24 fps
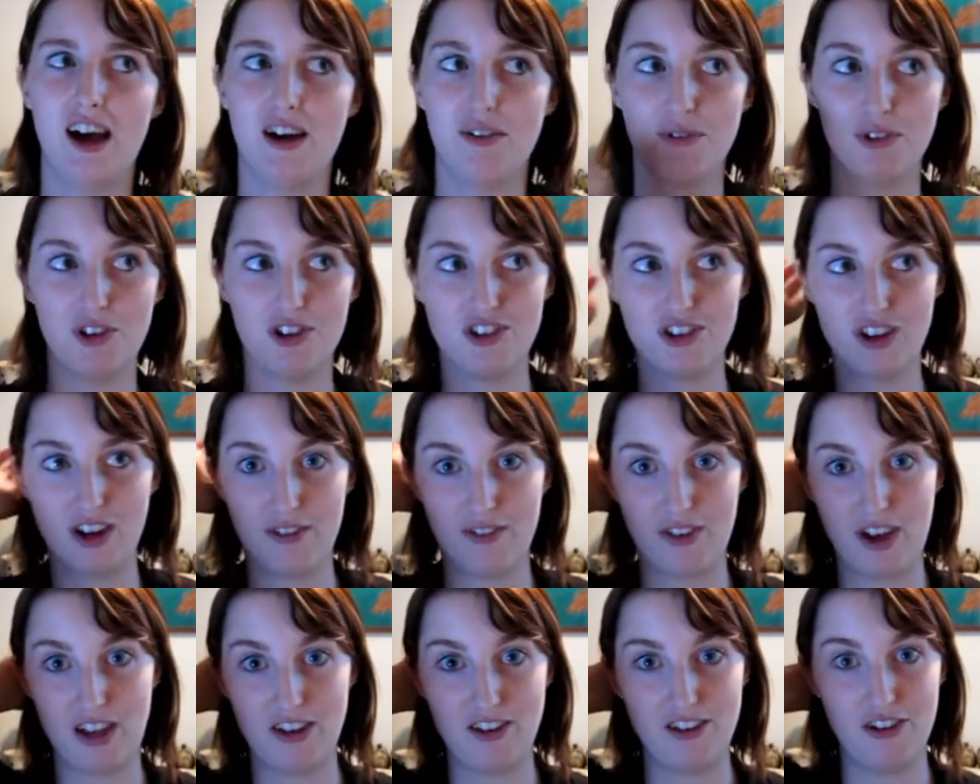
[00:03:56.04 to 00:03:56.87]
which
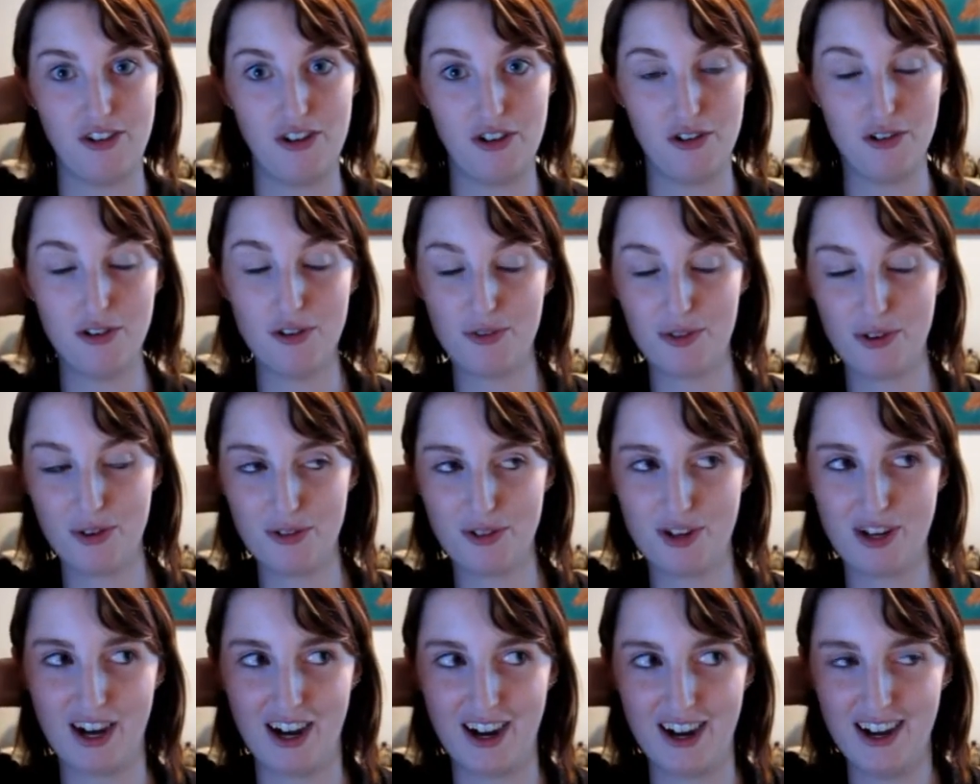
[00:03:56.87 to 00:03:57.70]
I've had to do a few
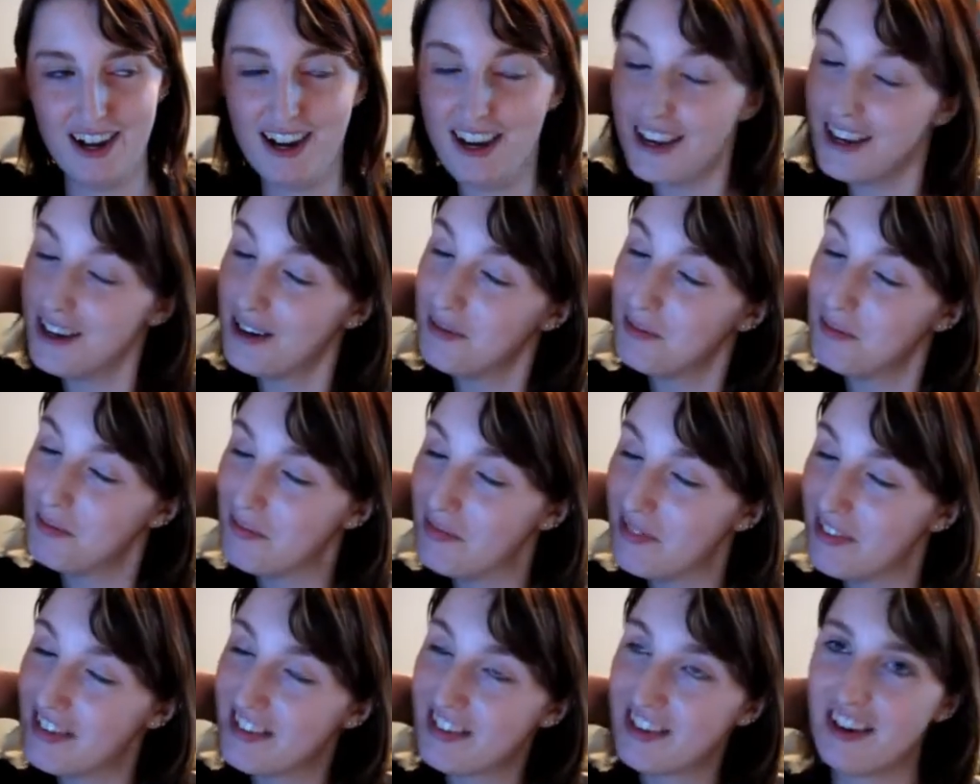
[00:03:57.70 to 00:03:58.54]

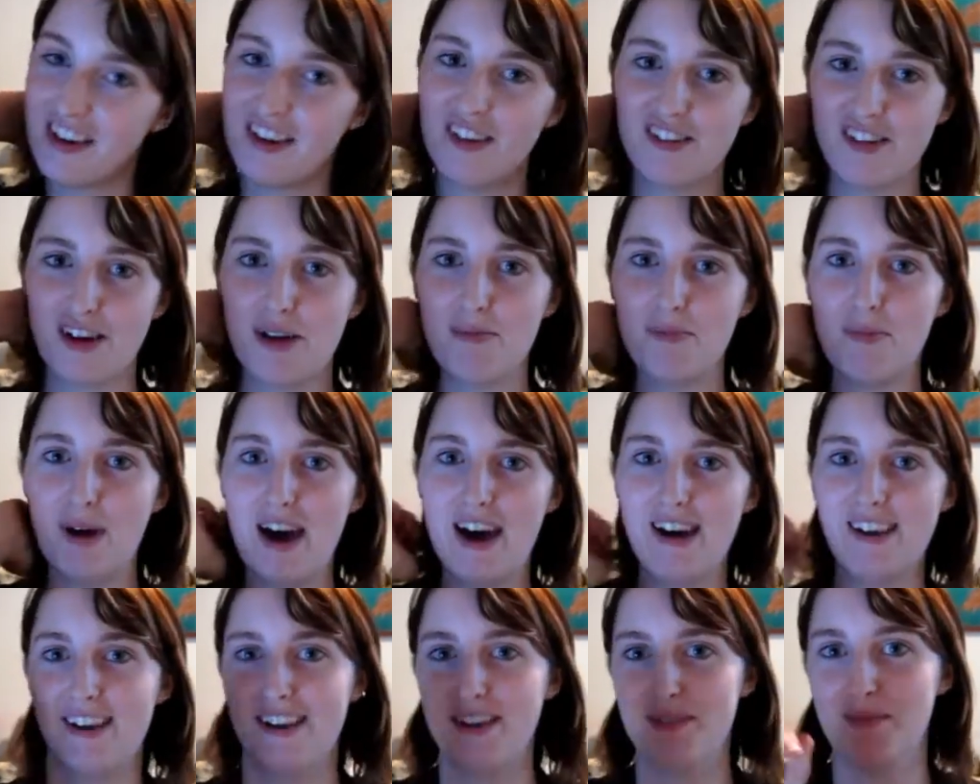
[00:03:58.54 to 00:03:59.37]
times because I'm
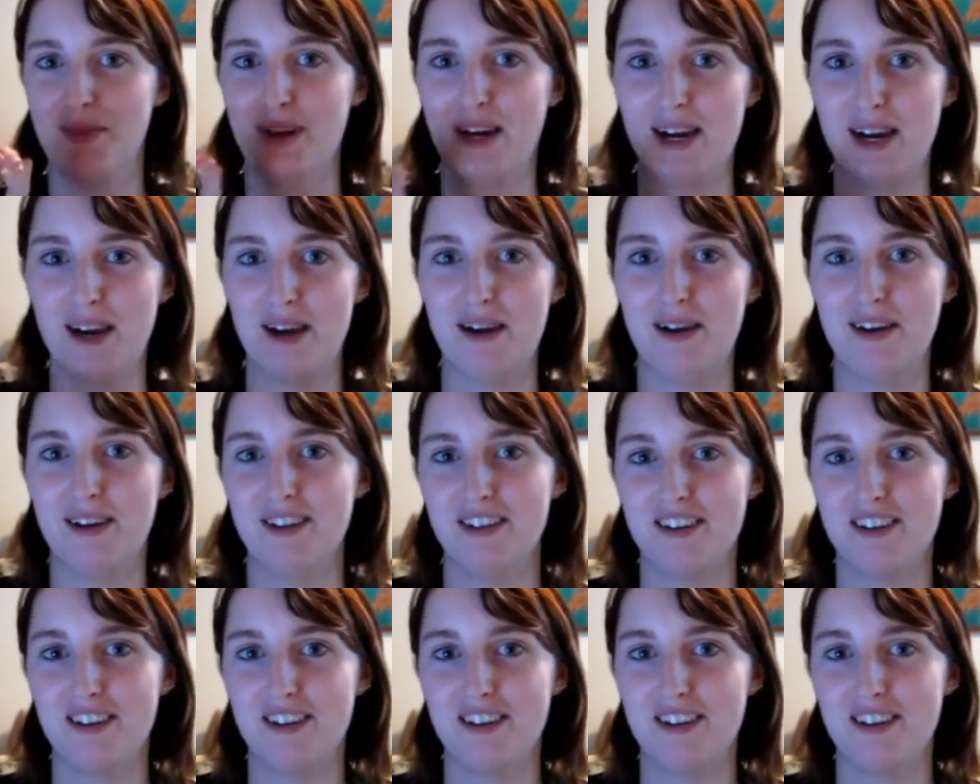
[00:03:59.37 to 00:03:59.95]
bad at my